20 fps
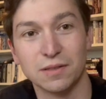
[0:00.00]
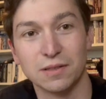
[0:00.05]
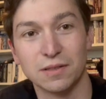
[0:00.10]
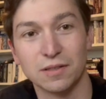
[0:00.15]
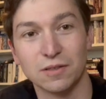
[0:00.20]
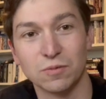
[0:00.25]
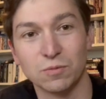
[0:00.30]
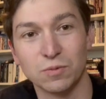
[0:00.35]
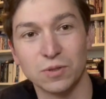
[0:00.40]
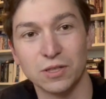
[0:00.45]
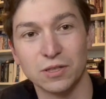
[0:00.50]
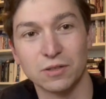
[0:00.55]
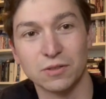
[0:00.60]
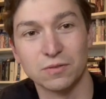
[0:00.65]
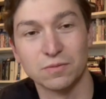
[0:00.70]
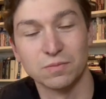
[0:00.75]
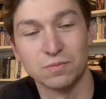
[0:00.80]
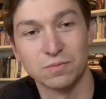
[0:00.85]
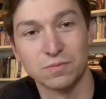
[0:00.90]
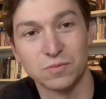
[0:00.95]
the
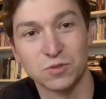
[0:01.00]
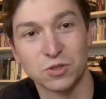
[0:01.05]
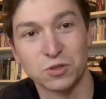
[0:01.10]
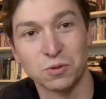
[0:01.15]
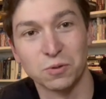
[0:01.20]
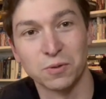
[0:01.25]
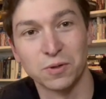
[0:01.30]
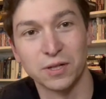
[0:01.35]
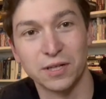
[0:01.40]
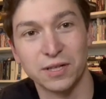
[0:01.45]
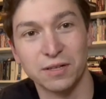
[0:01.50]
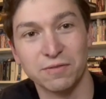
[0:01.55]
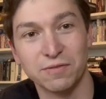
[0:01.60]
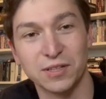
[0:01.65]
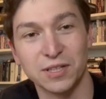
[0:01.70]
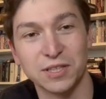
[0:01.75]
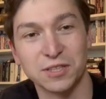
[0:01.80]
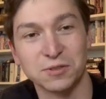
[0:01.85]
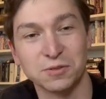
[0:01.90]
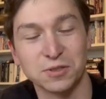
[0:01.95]
real story of
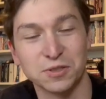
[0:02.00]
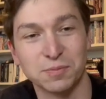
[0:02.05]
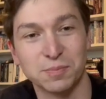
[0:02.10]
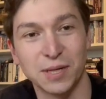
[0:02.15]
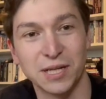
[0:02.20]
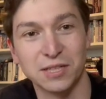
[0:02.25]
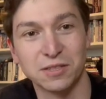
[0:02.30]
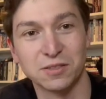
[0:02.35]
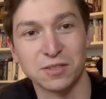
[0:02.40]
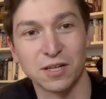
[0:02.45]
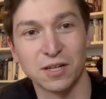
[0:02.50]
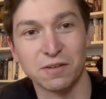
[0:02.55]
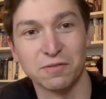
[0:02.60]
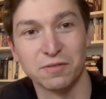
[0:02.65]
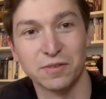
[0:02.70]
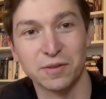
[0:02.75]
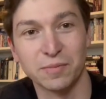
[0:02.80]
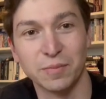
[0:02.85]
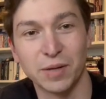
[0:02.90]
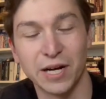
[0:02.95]
this was based
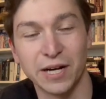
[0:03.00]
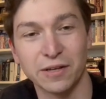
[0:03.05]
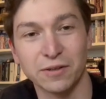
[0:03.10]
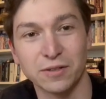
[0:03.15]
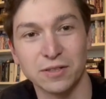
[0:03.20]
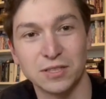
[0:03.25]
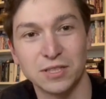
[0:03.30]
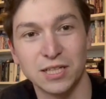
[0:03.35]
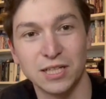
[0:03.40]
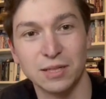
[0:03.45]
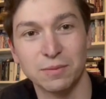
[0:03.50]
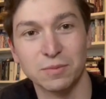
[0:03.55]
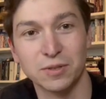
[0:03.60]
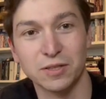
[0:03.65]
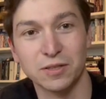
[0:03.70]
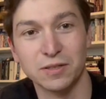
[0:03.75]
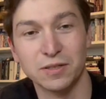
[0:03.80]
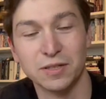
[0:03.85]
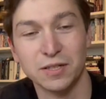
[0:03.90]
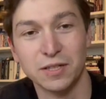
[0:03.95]
off the Milan team
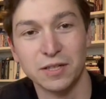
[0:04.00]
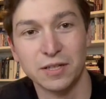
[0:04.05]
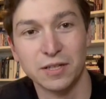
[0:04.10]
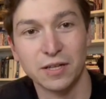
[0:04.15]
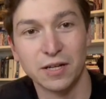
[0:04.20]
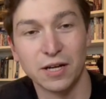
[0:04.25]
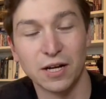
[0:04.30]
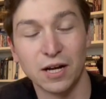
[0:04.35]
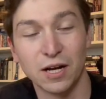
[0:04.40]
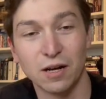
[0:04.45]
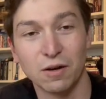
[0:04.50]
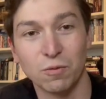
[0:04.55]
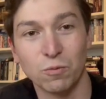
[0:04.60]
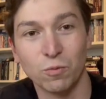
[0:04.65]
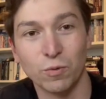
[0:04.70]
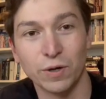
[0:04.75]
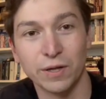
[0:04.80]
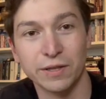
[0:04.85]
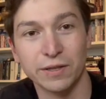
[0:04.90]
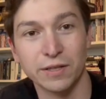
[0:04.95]
that uh,
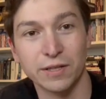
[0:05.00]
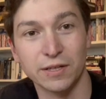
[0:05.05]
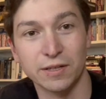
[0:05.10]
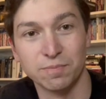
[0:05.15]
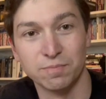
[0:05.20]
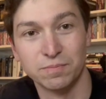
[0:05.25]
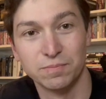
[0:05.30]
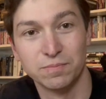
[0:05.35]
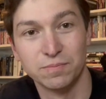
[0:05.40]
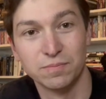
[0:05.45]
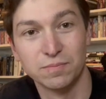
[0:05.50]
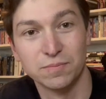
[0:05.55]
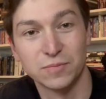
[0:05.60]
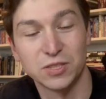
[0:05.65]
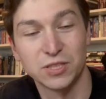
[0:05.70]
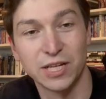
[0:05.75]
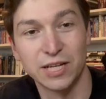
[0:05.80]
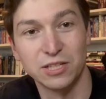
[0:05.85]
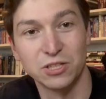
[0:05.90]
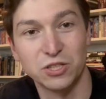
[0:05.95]
won the
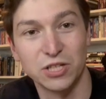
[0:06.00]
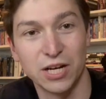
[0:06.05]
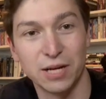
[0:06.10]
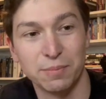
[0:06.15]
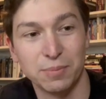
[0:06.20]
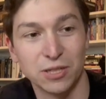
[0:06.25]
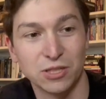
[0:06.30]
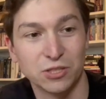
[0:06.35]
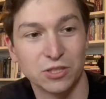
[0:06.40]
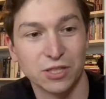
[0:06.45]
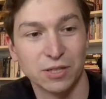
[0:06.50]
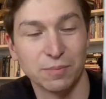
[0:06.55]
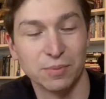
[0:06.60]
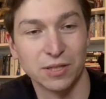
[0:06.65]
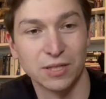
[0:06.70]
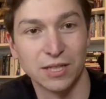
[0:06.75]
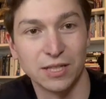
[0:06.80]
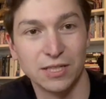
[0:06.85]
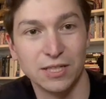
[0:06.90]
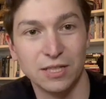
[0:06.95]
state championship
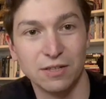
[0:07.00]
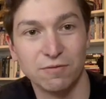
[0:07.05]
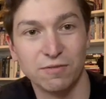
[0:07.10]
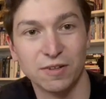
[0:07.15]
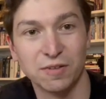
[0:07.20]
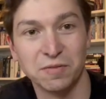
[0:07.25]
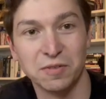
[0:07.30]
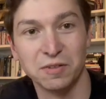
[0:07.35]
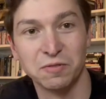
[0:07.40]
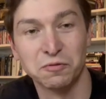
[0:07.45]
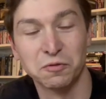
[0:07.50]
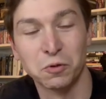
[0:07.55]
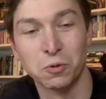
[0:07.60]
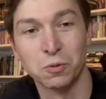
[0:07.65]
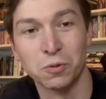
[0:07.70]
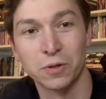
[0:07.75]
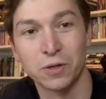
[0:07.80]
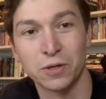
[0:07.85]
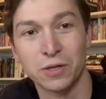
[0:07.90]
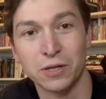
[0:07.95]
in
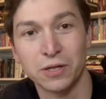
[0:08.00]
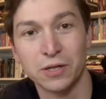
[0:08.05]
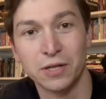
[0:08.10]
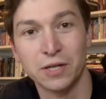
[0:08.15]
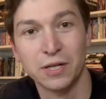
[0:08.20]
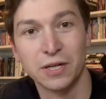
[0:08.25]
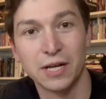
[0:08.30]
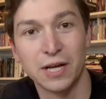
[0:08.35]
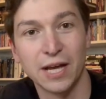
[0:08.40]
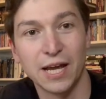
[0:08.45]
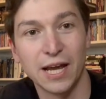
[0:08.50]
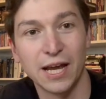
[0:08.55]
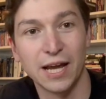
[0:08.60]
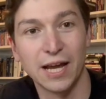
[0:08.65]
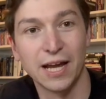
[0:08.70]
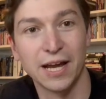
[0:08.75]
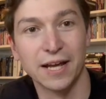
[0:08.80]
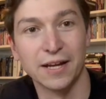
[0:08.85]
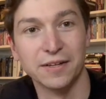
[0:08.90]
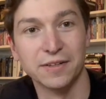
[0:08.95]
1954.
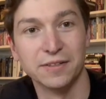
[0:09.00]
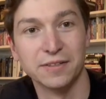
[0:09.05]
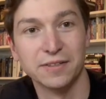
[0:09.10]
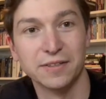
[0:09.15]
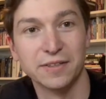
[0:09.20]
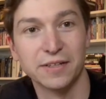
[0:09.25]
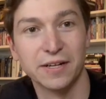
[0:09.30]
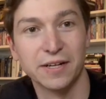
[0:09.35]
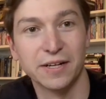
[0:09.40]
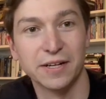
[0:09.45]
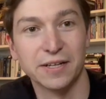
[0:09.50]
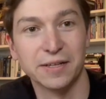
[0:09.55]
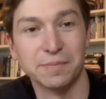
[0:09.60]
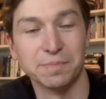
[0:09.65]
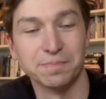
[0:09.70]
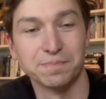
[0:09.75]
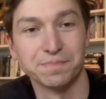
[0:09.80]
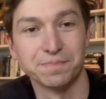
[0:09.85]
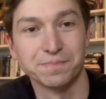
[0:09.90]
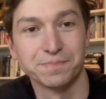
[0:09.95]
And um,